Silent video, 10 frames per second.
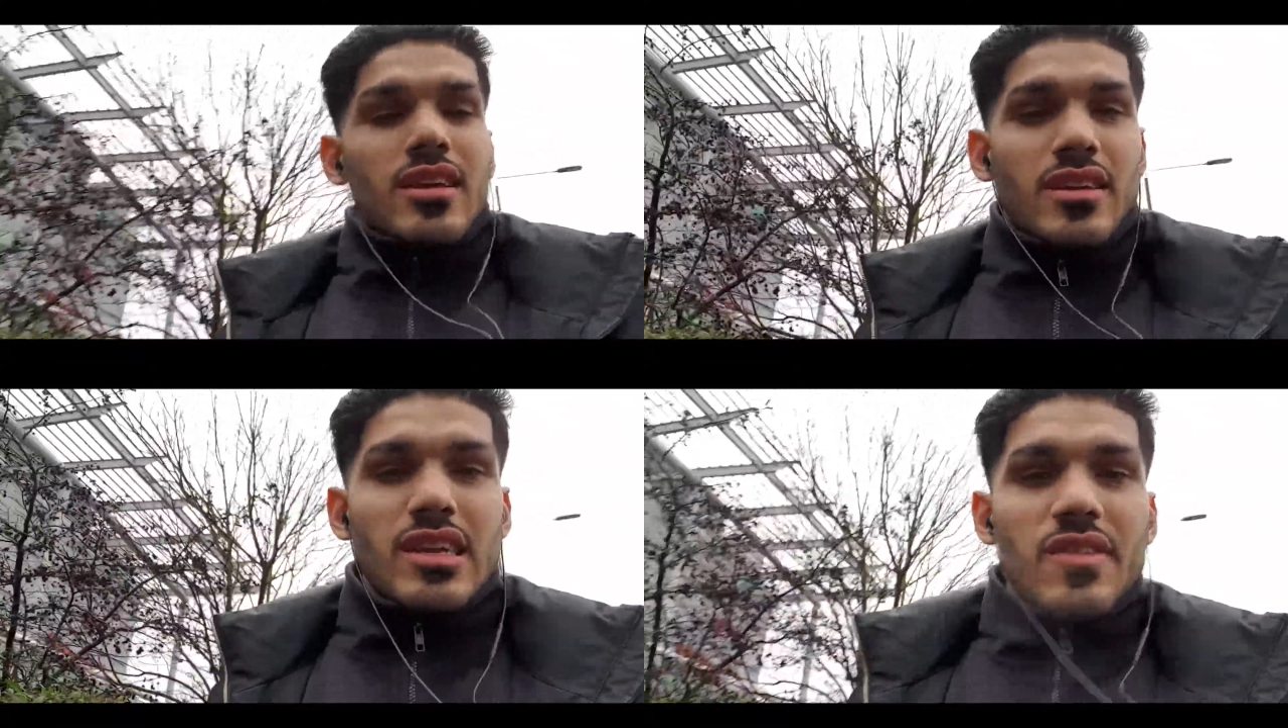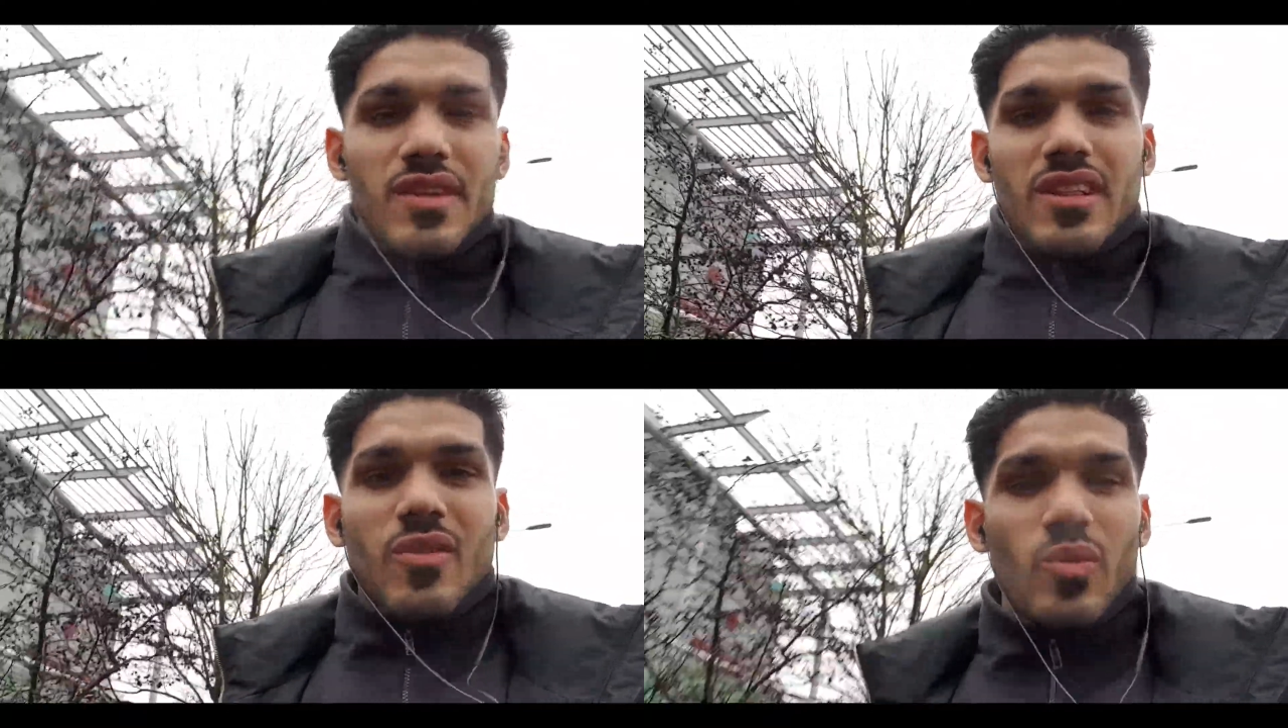Just
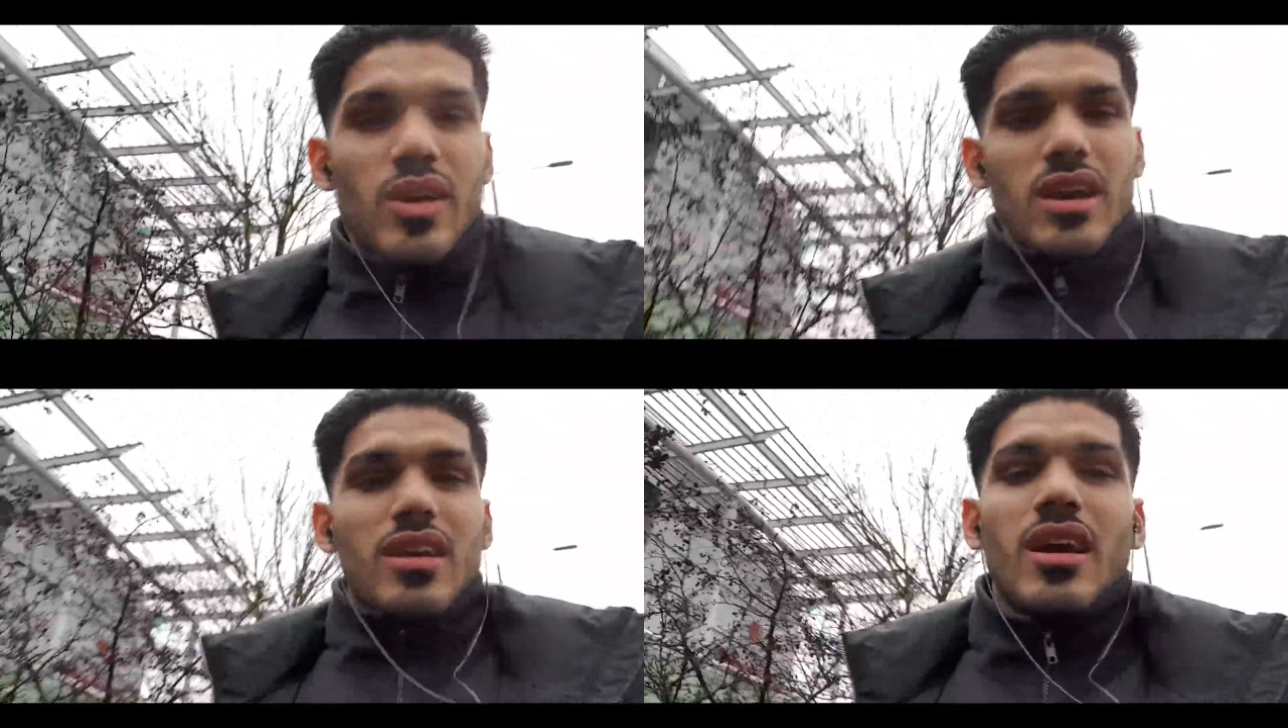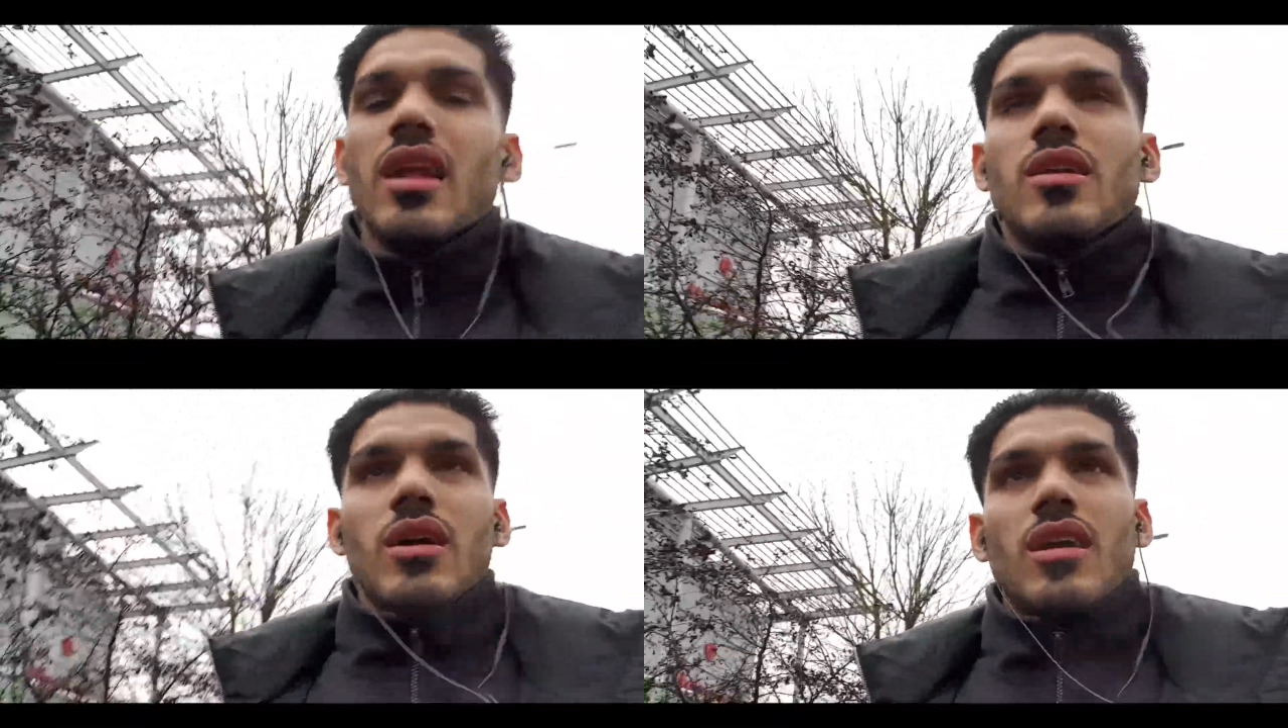finished work and
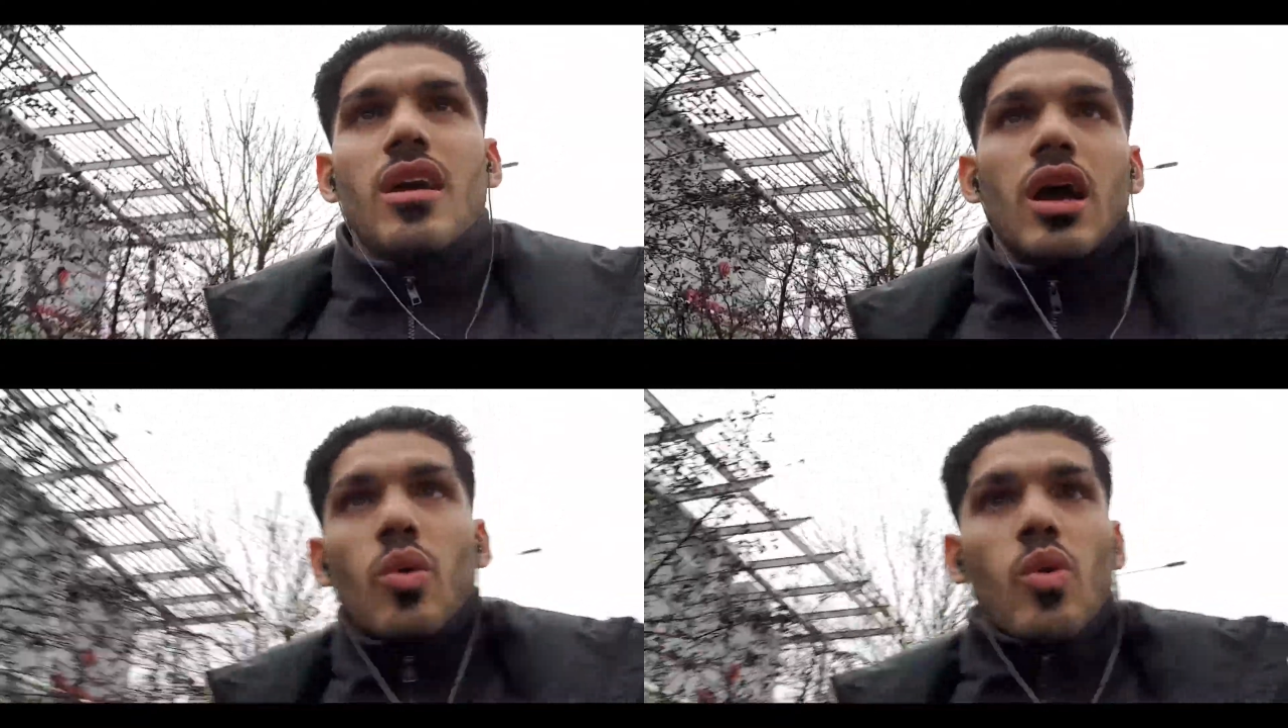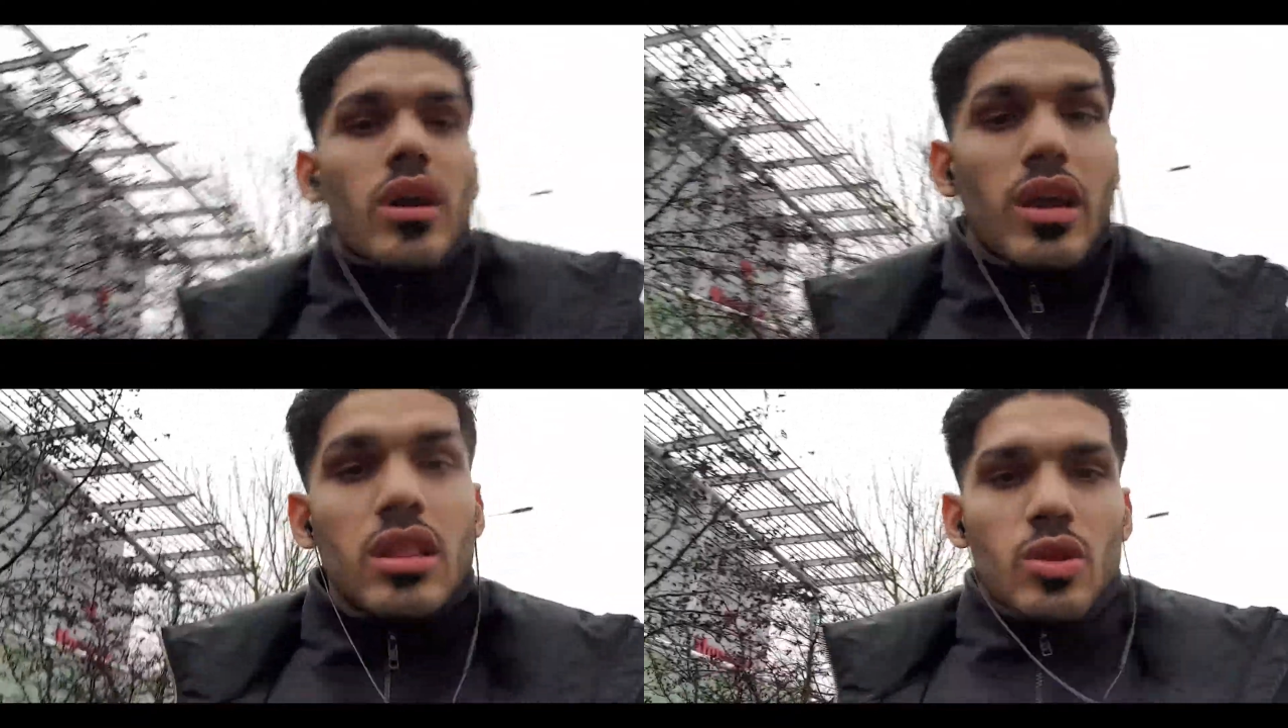
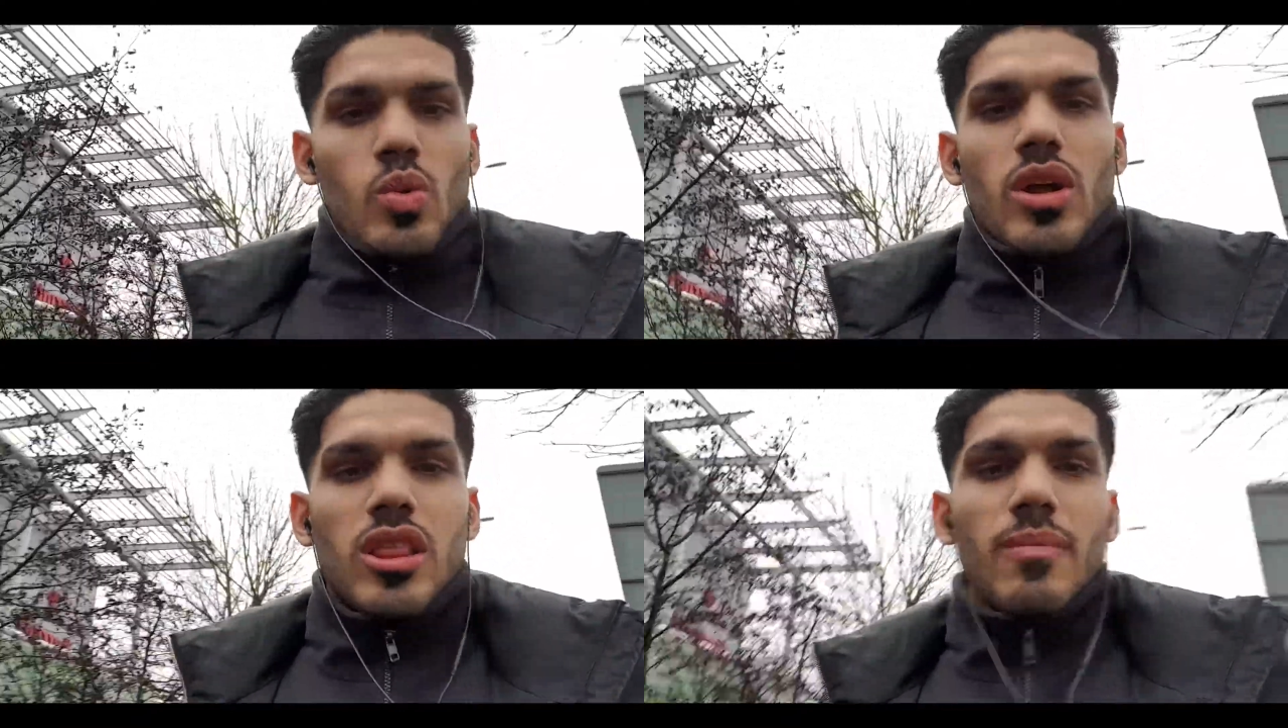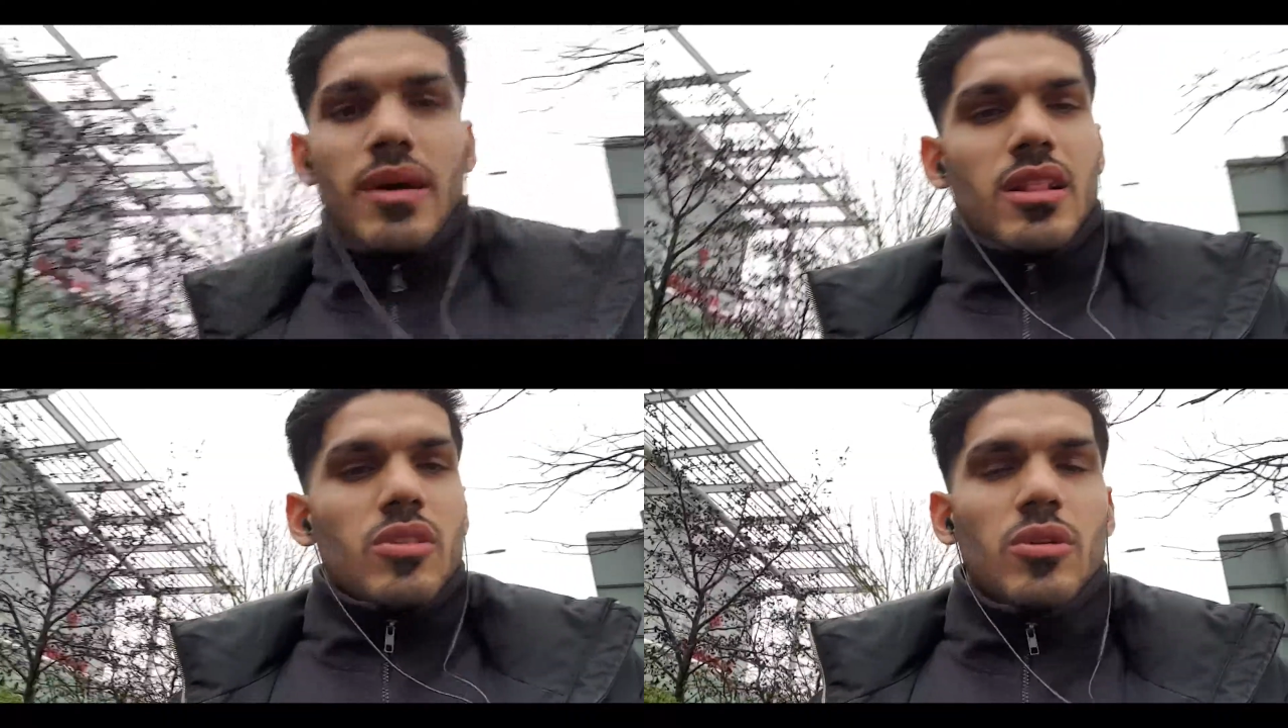walking towards the bus
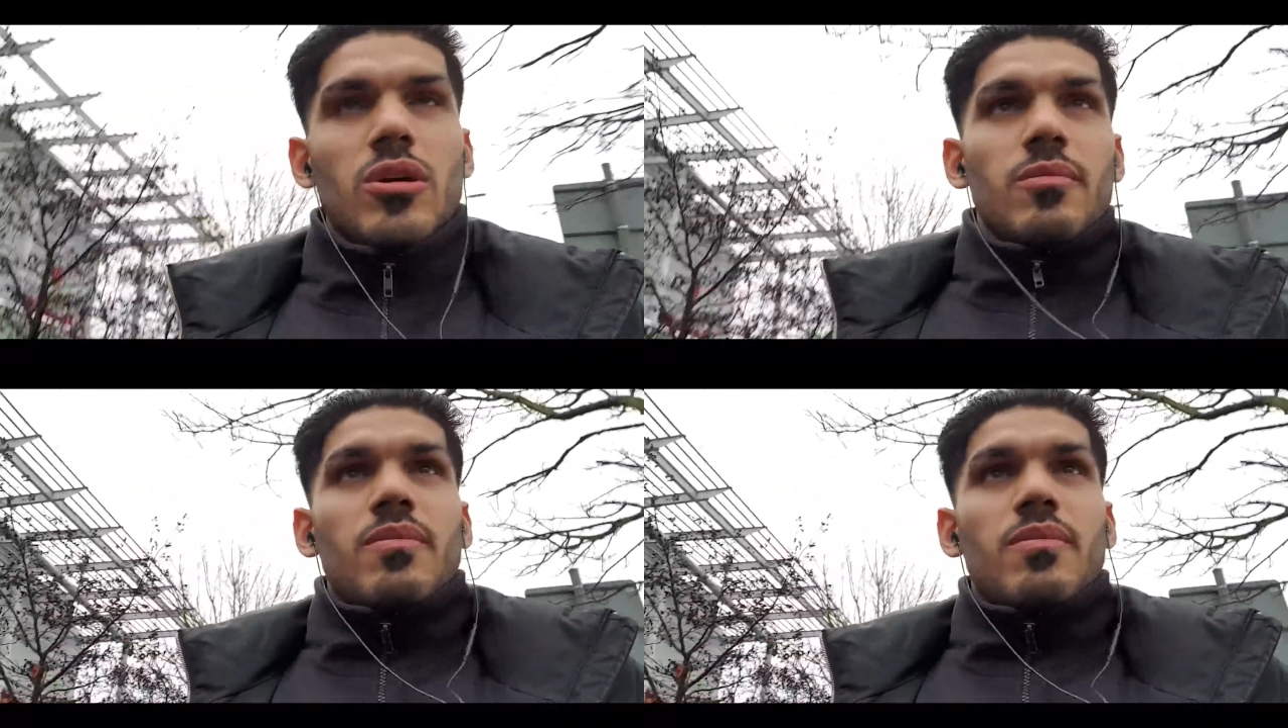stop.